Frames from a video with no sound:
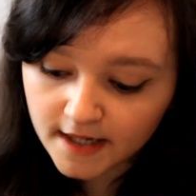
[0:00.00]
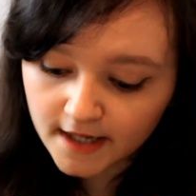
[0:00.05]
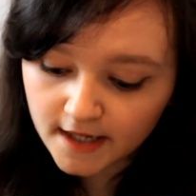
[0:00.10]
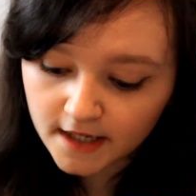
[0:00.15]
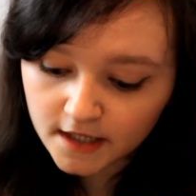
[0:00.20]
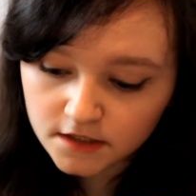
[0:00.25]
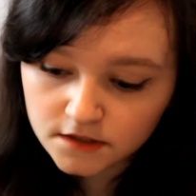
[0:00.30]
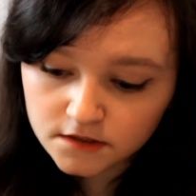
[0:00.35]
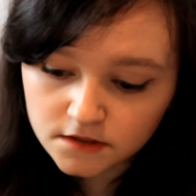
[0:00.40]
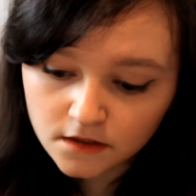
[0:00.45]

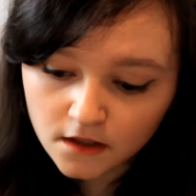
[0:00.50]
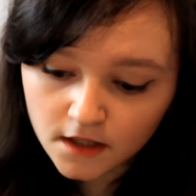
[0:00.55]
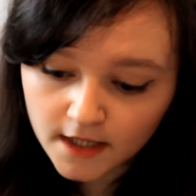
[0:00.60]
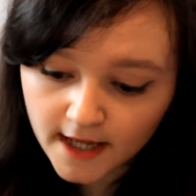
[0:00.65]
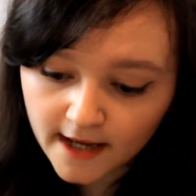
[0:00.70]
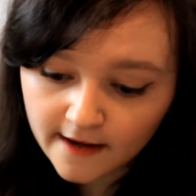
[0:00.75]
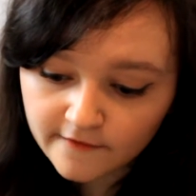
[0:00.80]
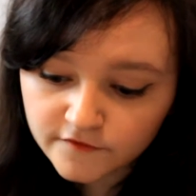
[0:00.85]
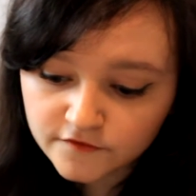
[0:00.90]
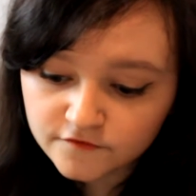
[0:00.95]
And I
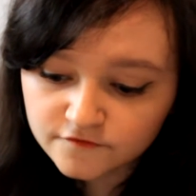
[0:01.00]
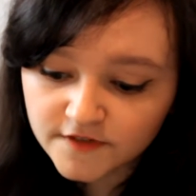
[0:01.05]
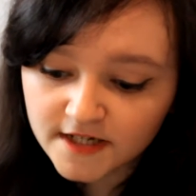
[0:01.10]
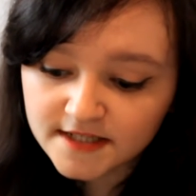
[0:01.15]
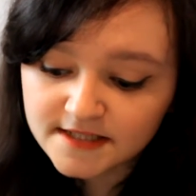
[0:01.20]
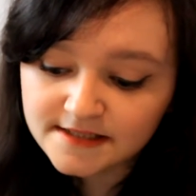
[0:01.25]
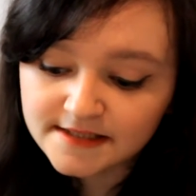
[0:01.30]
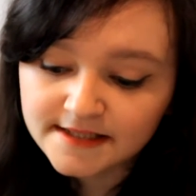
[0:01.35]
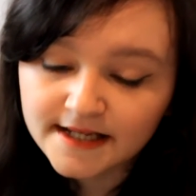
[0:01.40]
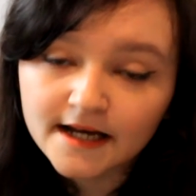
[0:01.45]
haven't
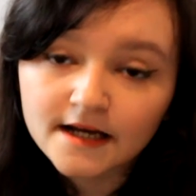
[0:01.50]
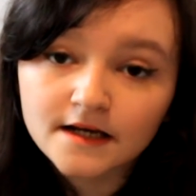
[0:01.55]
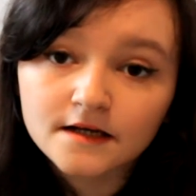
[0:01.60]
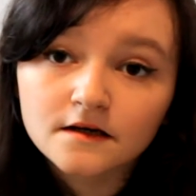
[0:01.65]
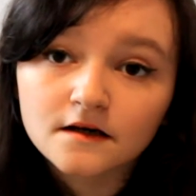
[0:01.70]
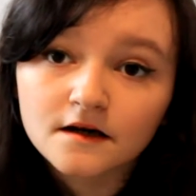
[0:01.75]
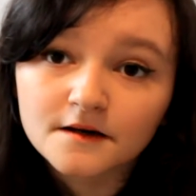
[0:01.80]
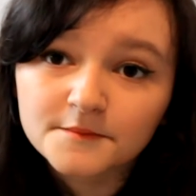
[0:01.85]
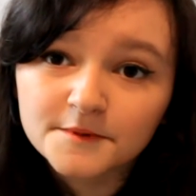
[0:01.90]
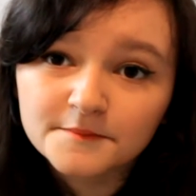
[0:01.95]
read it yet.
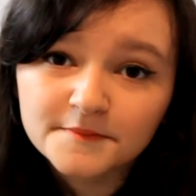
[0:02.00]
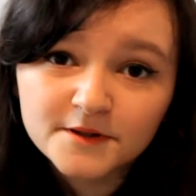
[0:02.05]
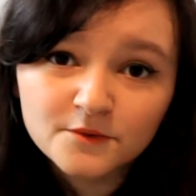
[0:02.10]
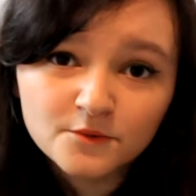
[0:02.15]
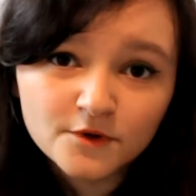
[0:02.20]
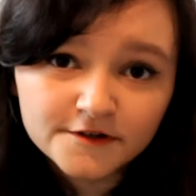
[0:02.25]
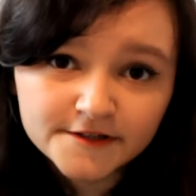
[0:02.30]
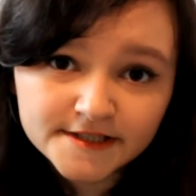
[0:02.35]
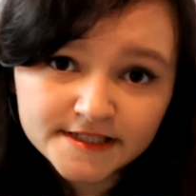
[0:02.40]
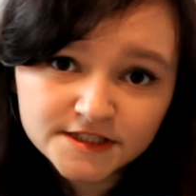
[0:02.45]
I'm a bit
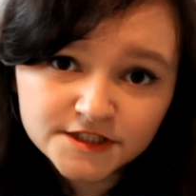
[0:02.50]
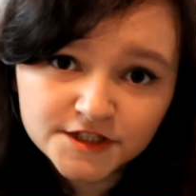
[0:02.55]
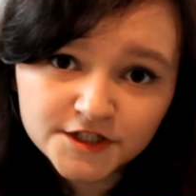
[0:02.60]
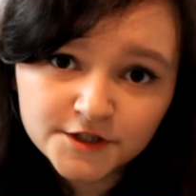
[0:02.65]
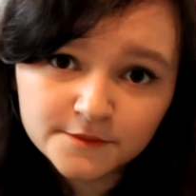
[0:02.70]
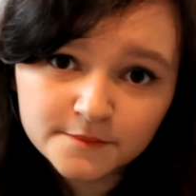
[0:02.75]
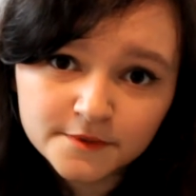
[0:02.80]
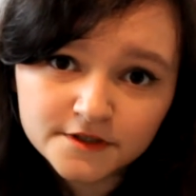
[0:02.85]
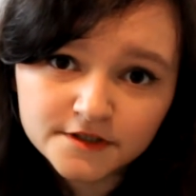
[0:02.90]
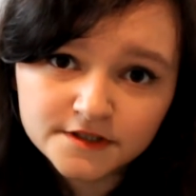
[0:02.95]
worried
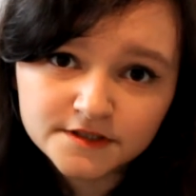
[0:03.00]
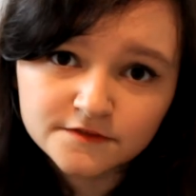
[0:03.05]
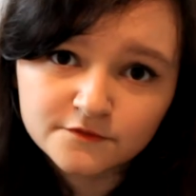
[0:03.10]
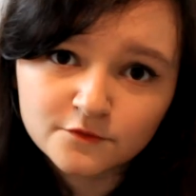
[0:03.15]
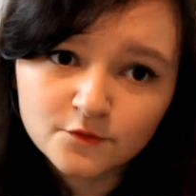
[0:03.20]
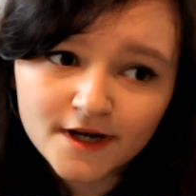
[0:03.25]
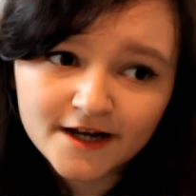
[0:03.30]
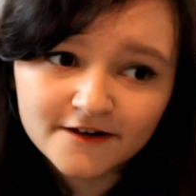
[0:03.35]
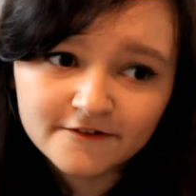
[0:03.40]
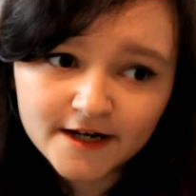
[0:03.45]
too because
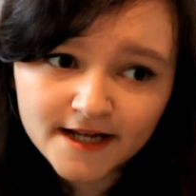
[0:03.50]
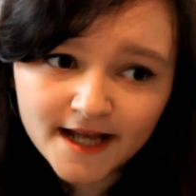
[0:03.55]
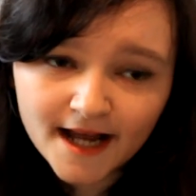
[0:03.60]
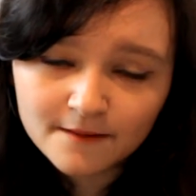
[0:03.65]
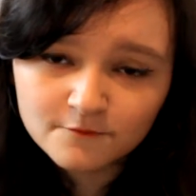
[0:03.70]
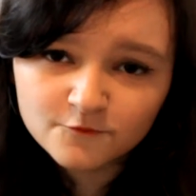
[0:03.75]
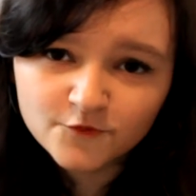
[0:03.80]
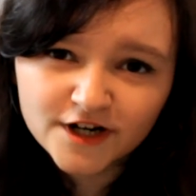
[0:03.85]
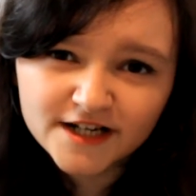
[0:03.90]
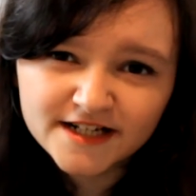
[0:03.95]
of where I
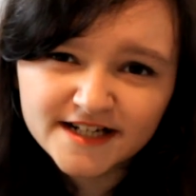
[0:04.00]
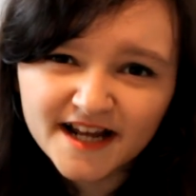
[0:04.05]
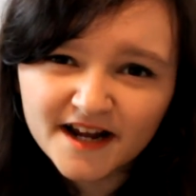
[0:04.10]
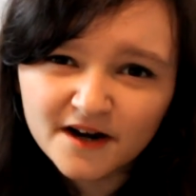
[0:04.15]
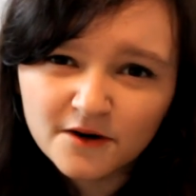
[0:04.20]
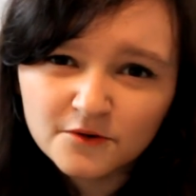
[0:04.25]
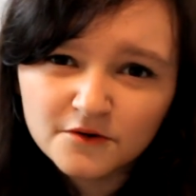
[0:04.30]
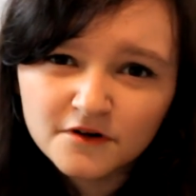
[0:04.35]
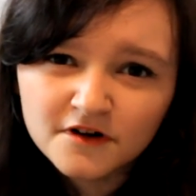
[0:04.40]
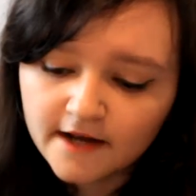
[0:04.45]
am right
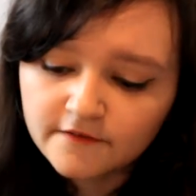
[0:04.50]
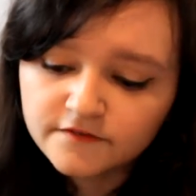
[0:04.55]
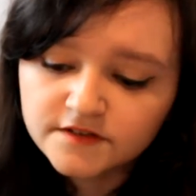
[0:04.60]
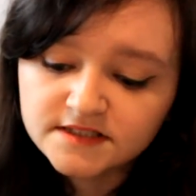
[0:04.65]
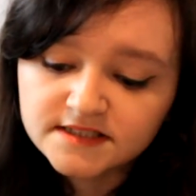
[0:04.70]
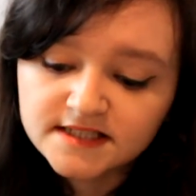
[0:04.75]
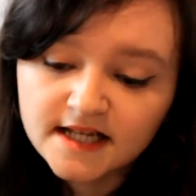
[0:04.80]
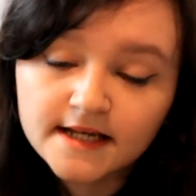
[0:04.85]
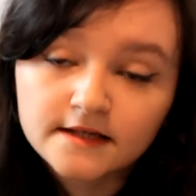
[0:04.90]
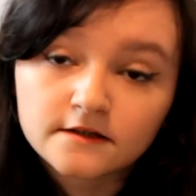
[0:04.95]
now. I have
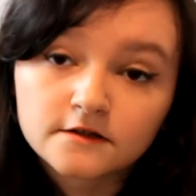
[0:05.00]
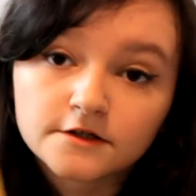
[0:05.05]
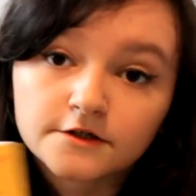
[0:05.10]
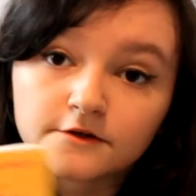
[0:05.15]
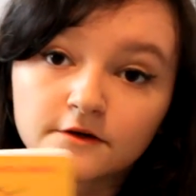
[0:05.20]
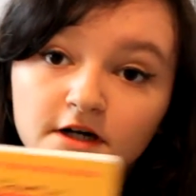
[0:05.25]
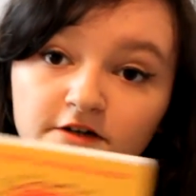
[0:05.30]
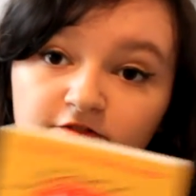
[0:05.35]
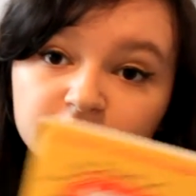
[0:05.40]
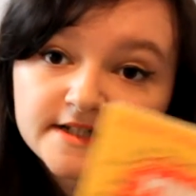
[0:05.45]
to say though,
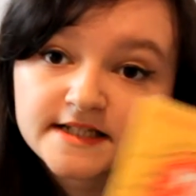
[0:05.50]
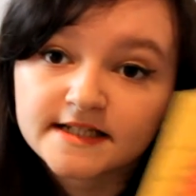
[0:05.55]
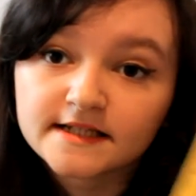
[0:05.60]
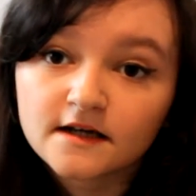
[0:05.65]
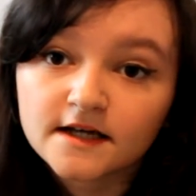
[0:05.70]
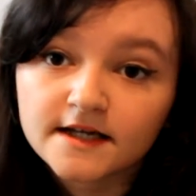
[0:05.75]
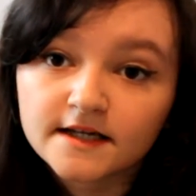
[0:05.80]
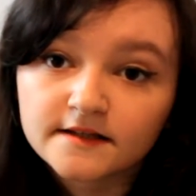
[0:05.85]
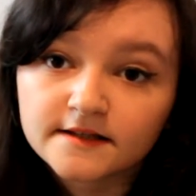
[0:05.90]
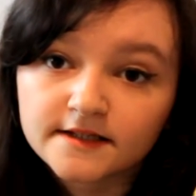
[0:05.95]
I really
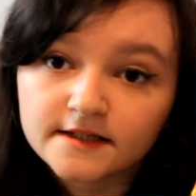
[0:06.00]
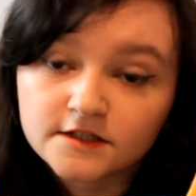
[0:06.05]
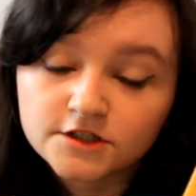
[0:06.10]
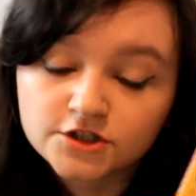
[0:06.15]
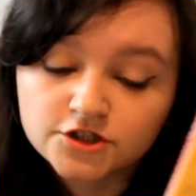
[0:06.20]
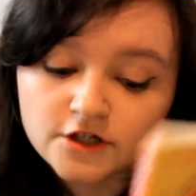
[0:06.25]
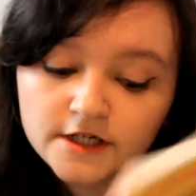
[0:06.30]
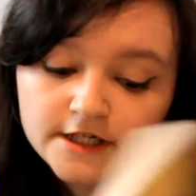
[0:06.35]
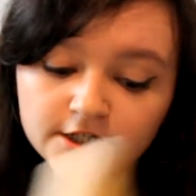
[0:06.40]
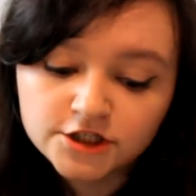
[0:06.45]
like the
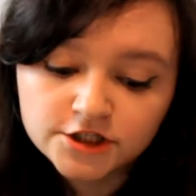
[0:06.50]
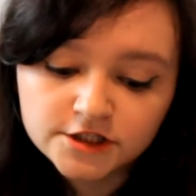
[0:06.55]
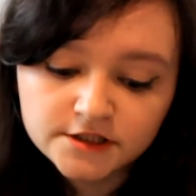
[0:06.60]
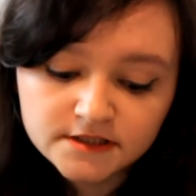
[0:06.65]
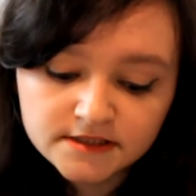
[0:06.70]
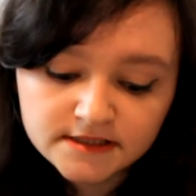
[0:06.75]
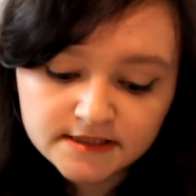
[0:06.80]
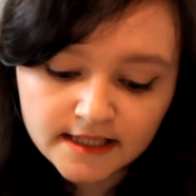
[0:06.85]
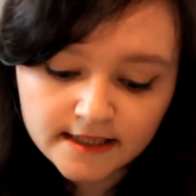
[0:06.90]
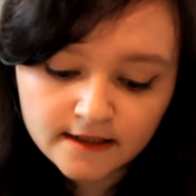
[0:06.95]
illustrations.